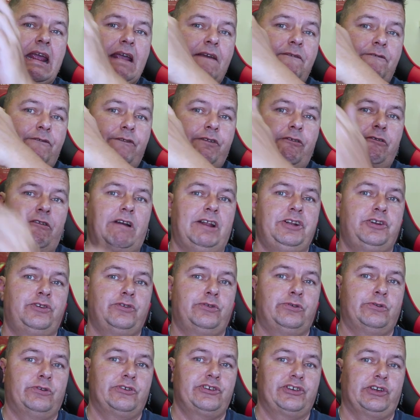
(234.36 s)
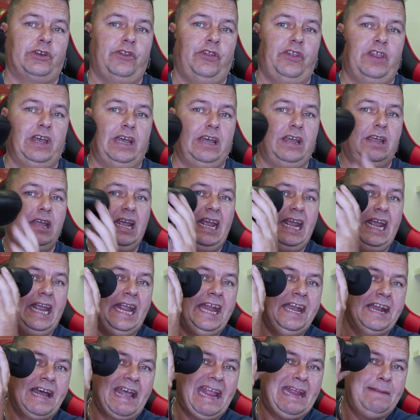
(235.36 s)
infrared torch on there
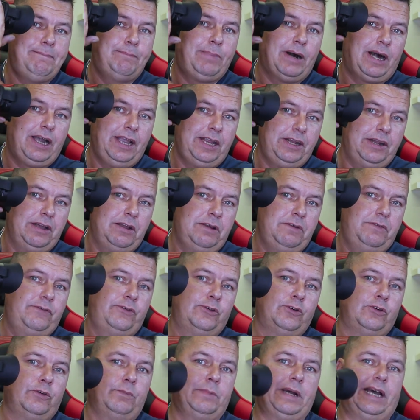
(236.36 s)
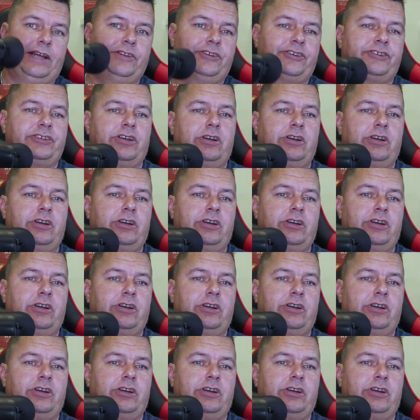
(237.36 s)
in a bino format.